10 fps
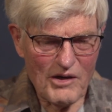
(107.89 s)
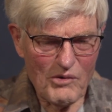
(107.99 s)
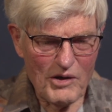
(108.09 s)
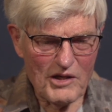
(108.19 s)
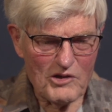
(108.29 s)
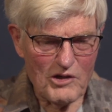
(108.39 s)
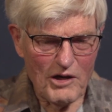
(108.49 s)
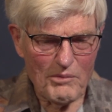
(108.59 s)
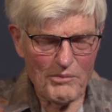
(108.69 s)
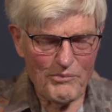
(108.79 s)
quite a
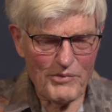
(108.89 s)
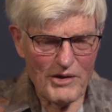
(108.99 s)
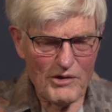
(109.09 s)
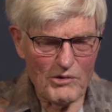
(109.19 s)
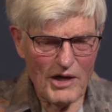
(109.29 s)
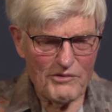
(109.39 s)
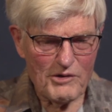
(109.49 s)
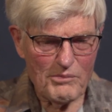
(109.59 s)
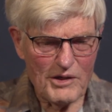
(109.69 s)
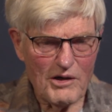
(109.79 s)
job. You have
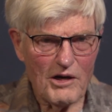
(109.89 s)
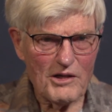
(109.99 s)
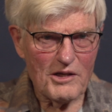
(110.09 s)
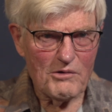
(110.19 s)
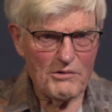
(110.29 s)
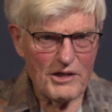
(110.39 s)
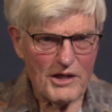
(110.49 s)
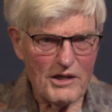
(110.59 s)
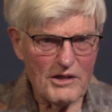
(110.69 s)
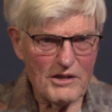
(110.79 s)
to be on the
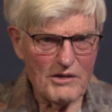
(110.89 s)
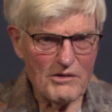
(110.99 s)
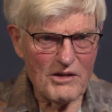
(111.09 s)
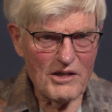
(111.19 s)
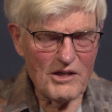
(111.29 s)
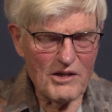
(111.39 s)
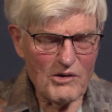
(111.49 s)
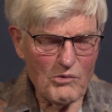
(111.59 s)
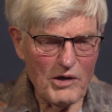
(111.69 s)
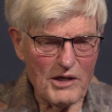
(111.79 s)
rig
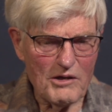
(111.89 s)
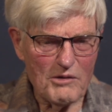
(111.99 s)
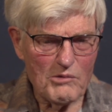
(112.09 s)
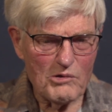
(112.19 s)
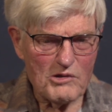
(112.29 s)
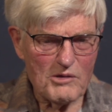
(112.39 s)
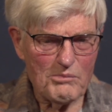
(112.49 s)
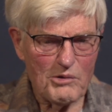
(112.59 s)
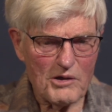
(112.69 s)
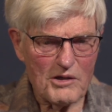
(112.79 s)
when the most
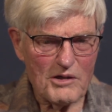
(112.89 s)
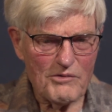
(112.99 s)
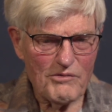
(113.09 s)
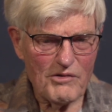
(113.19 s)
important